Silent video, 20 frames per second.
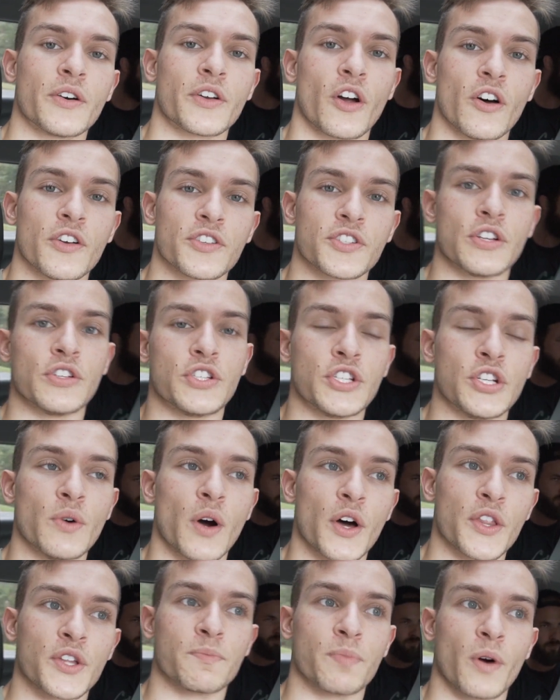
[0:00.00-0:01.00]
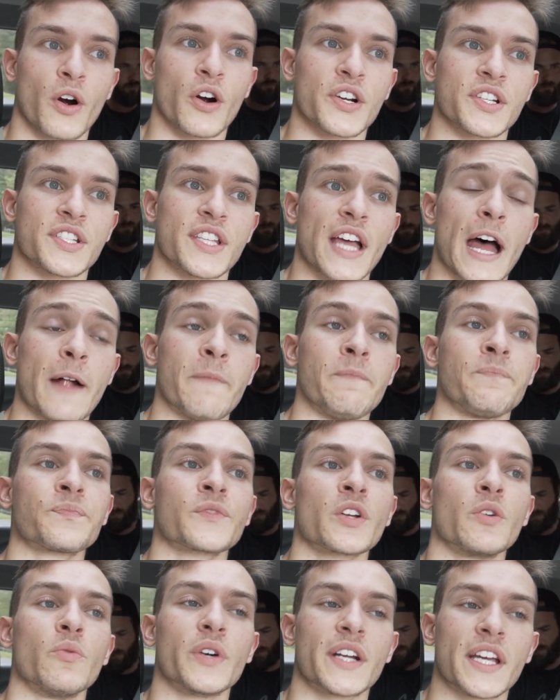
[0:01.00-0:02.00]
and also two other bars that
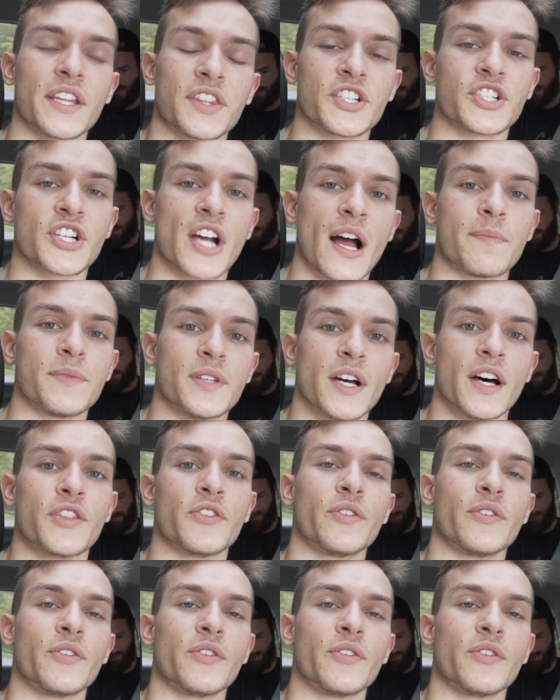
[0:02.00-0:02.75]
will get the job done.